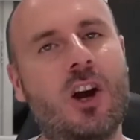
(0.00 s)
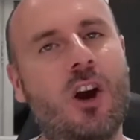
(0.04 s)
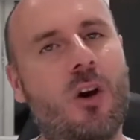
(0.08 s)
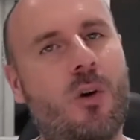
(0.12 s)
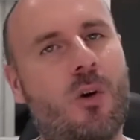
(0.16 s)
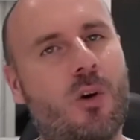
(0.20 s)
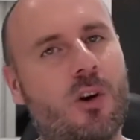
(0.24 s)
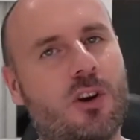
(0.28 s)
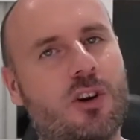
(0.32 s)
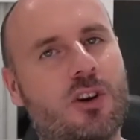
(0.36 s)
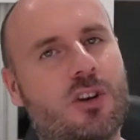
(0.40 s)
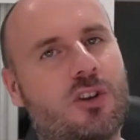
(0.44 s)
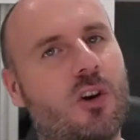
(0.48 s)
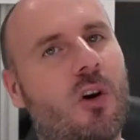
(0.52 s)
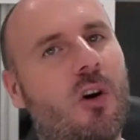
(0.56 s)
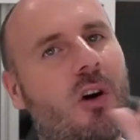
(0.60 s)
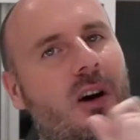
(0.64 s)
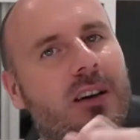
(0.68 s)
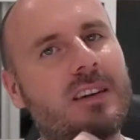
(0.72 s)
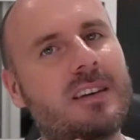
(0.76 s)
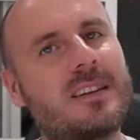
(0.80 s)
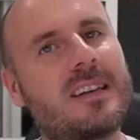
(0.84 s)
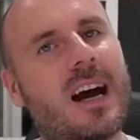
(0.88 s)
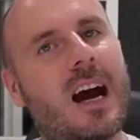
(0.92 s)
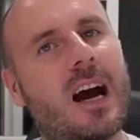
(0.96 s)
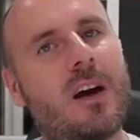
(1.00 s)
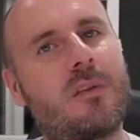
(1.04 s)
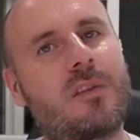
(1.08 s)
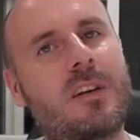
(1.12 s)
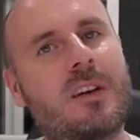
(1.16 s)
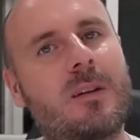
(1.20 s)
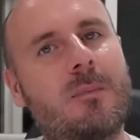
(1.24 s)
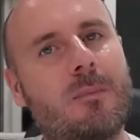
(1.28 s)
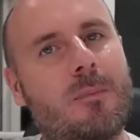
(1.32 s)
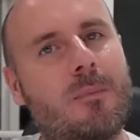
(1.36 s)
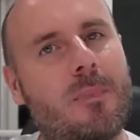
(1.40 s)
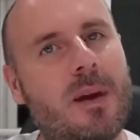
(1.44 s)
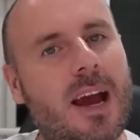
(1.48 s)
And there,
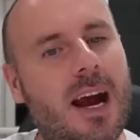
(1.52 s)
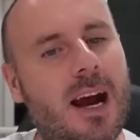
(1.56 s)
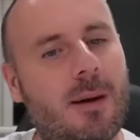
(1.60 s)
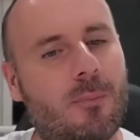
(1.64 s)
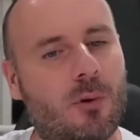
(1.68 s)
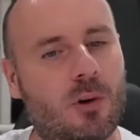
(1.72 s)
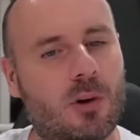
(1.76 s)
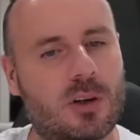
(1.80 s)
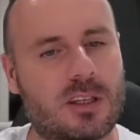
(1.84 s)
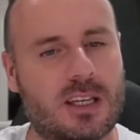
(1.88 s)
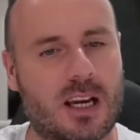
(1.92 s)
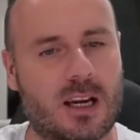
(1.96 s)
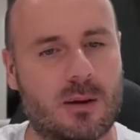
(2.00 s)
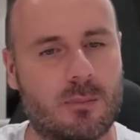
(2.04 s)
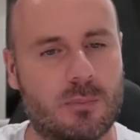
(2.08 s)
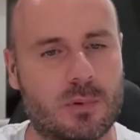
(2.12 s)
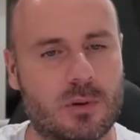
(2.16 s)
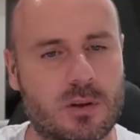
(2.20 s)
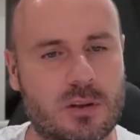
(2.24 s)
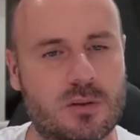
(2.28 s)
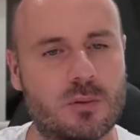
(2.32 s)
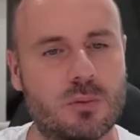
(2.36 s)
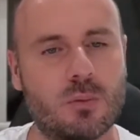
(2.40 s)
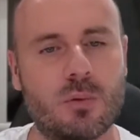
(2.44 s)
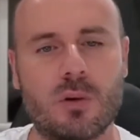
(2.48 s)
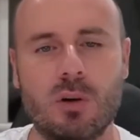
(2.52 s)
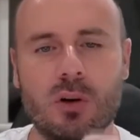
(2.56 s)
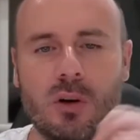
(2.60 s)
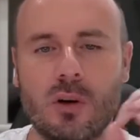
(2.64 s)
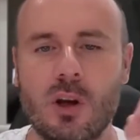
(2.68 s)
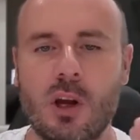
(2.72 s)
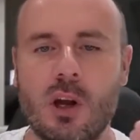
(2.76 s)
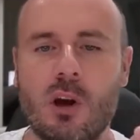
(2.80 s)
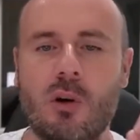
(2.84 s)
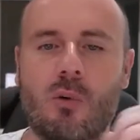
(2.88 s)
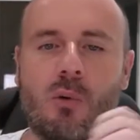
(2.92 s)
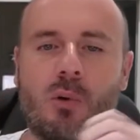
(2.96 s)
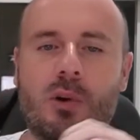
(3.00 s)
Baerbock will be allowed to visit
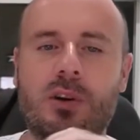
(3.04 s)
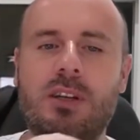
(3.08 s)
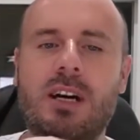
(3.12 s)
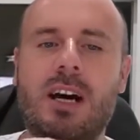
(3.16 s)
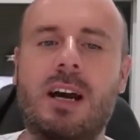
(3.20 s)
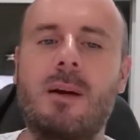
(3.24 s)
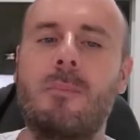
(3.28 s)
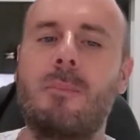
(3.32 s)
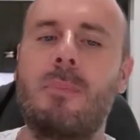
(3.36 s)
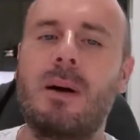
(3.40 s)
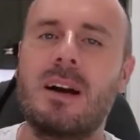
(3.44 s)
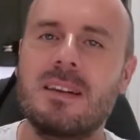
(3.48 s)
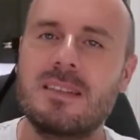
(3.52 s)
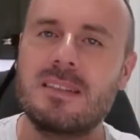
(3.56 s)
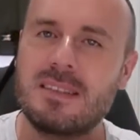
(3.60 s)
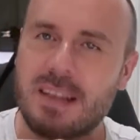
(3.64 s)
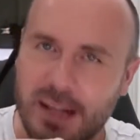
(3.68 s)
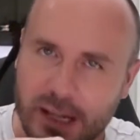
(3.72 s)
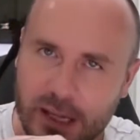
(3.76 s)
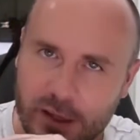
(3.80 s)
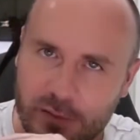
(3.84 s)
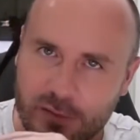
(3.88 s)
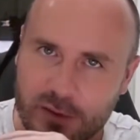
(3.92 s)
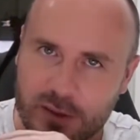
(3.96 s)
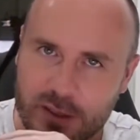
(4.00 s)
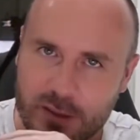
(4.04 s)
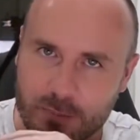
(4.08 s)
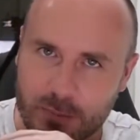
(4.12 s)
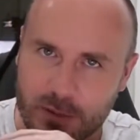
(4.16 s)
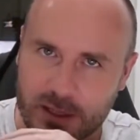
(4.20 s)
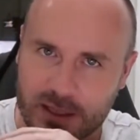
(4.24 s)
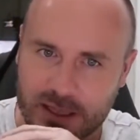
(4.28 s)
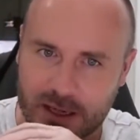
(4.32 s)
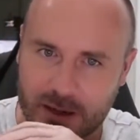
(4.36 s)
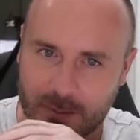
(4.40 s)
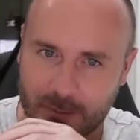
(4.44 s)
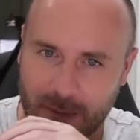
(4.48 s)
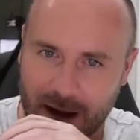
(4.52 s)
him and take a few selfies
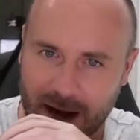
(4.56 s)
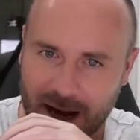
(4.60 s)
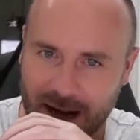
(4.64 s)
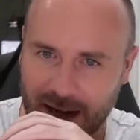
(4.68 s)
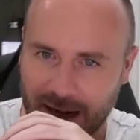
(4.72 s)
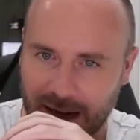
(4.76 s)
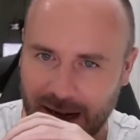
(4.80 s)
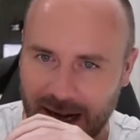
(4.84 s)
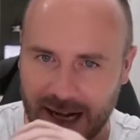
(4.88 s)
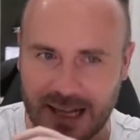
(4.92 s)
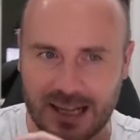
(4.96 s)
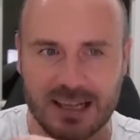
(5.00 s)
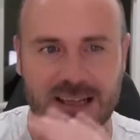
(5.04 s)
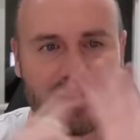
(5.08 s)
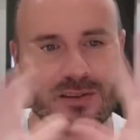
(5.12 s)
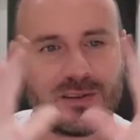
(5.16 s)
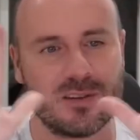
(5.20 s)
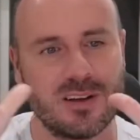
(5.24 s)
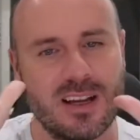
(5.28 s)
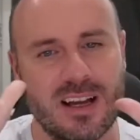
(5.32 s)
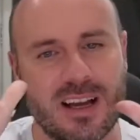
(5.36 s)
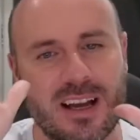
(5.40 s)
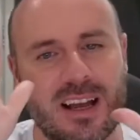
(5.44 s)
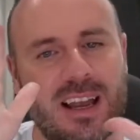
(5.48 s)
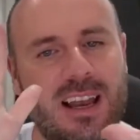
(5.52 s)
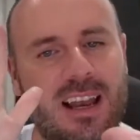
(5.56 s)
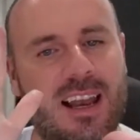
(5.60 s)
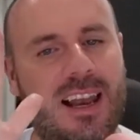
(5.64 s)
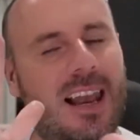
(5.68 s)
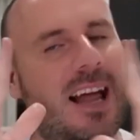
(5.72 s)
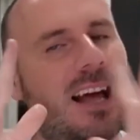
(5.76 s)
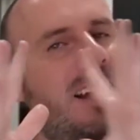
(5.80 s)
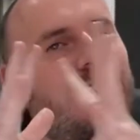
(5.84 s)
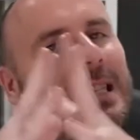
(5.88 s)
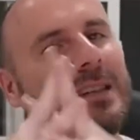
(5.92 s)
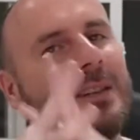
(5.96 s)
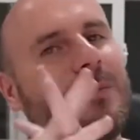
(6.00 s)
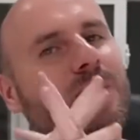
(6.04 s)
with him. So,
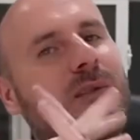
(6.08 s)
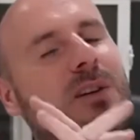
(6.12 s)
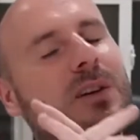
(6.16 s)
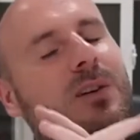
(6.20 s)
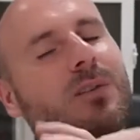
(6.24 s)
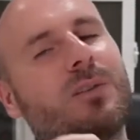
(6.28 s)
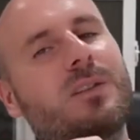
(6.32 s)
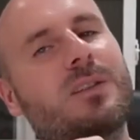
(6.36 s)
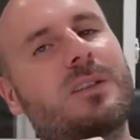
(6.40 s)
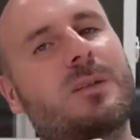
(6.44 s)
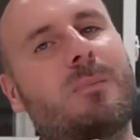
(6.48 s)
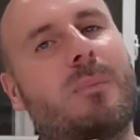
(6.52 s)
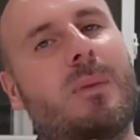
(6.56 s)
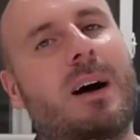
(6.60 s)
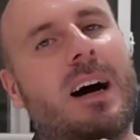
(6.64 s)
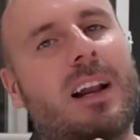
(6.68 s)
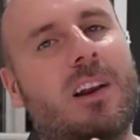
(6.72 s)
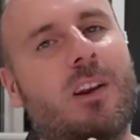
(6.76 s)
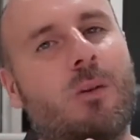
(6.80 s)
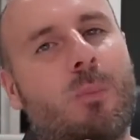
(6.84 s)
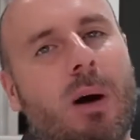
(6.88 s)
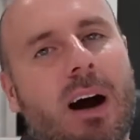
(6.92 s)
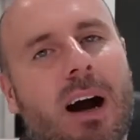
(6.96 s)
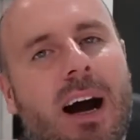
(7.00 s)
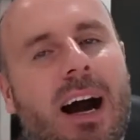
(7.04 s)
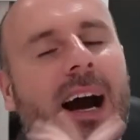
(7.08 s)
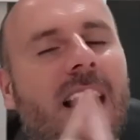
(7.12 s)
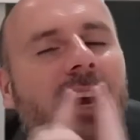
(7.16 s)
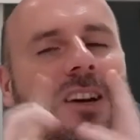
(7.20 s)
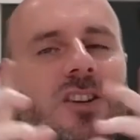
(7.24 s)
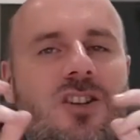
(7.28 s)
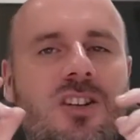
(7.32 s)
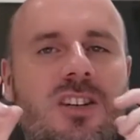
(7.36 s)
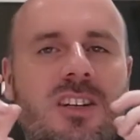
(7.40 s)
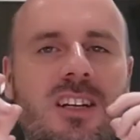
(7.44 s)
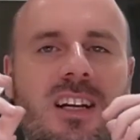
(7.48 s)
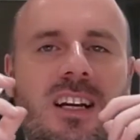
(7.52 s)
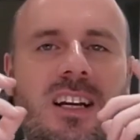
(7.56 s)
let's be surprised.
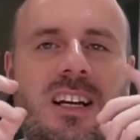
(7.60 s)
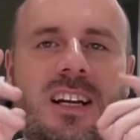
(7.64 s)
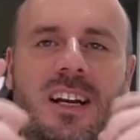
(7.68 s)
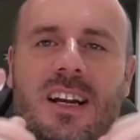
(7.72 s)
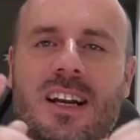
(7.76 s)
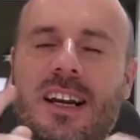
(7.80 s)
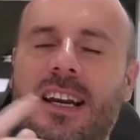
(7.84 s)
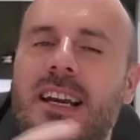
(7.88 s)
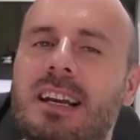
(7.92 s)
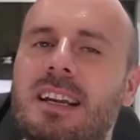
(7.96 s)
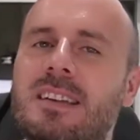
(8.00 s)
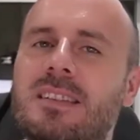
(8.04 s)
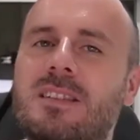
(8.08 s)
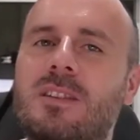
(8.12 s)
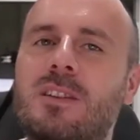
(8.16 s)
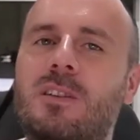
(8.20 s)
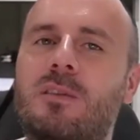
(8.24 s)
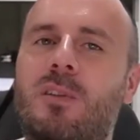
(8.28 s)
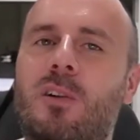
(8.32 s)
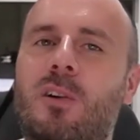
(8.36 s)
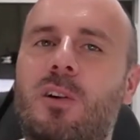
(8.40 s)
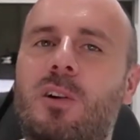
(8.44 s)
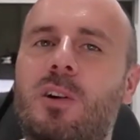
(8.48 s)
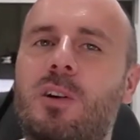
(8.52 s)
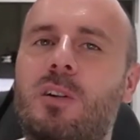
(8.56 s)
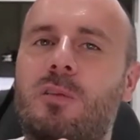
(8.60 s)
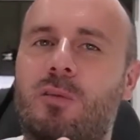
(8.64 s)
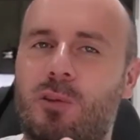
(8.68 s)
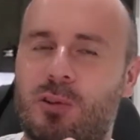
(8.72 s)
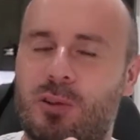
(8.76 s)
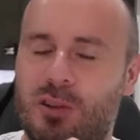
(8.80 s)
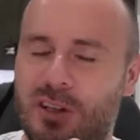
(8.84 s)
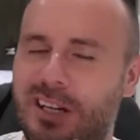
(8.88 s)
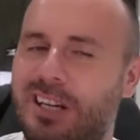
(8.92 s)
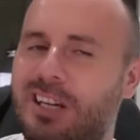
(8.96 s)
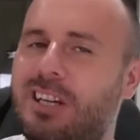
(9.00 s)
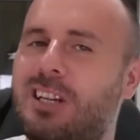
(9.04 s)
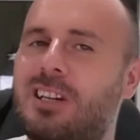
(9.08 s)
Next week is going to be really
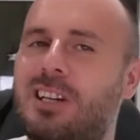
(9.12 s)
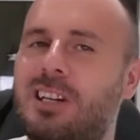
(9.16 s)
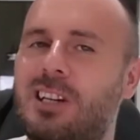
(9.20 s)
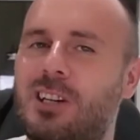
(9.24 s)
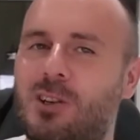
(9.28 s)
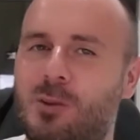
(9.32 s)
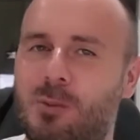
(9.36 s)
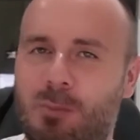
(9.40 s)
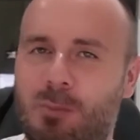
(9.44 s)
exciting.